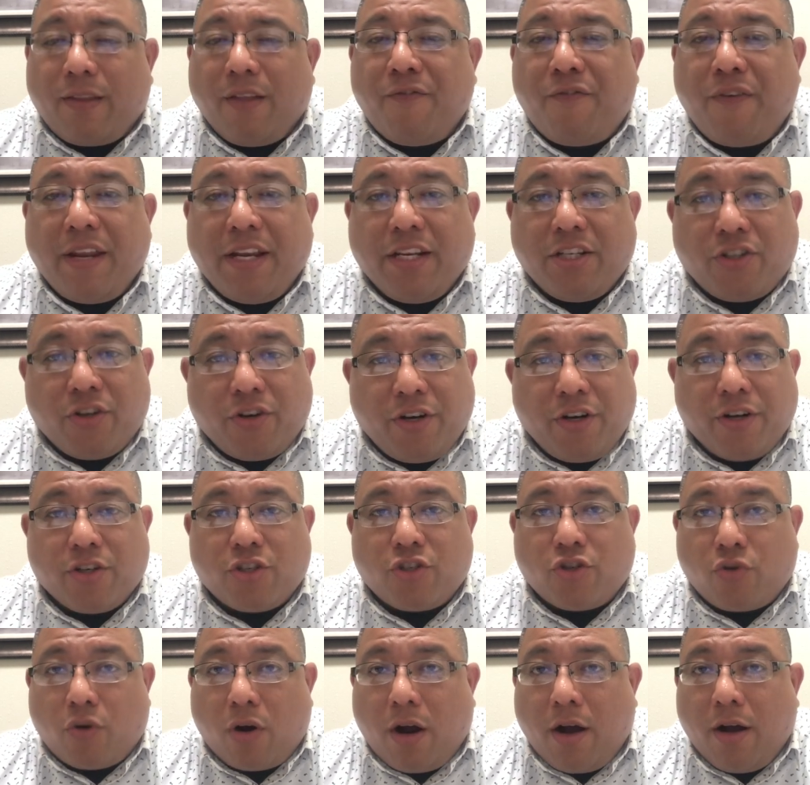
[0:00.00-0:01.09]
finish your year
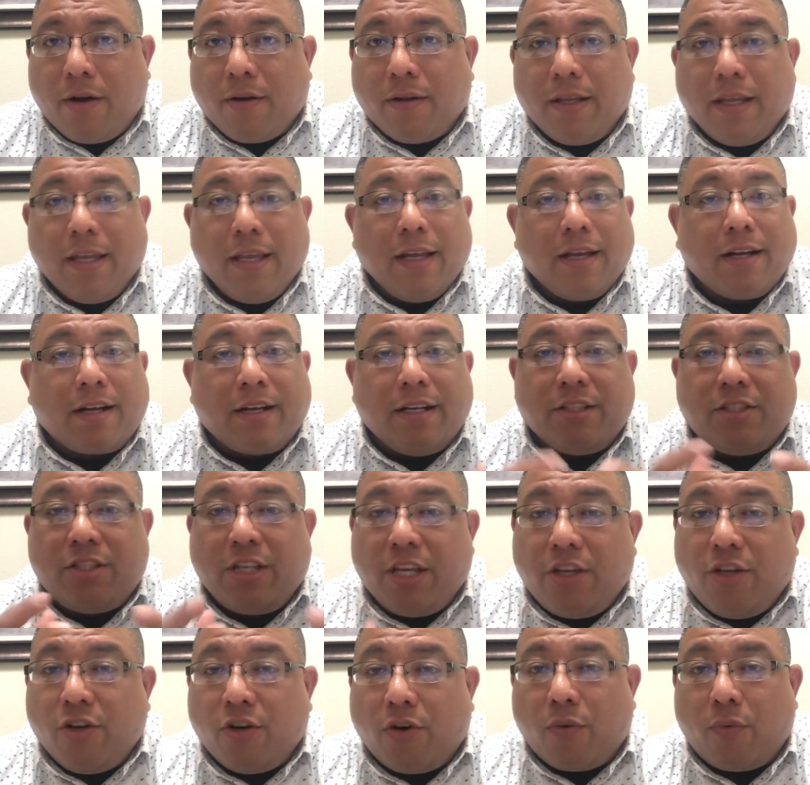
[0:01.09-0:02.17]
strong.
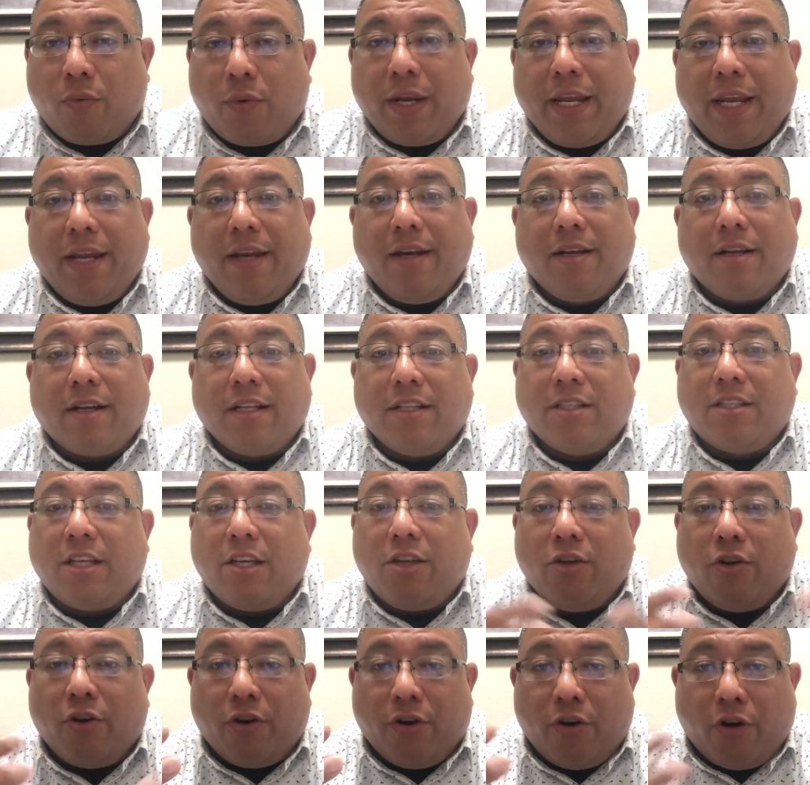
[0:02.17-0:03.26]
Continue to read.
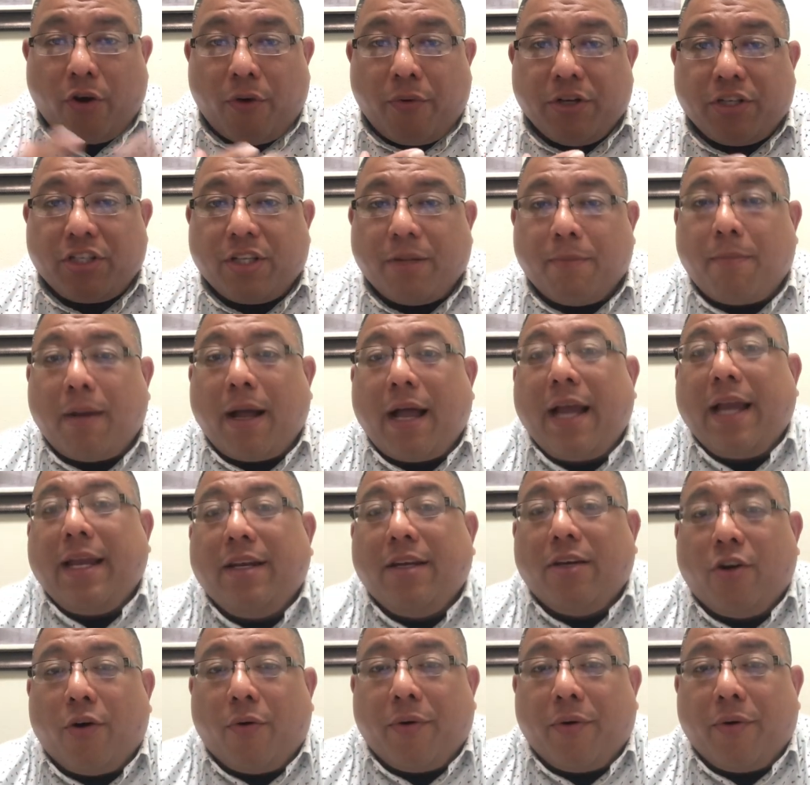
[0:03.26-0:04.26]
Continue to nourish the mind.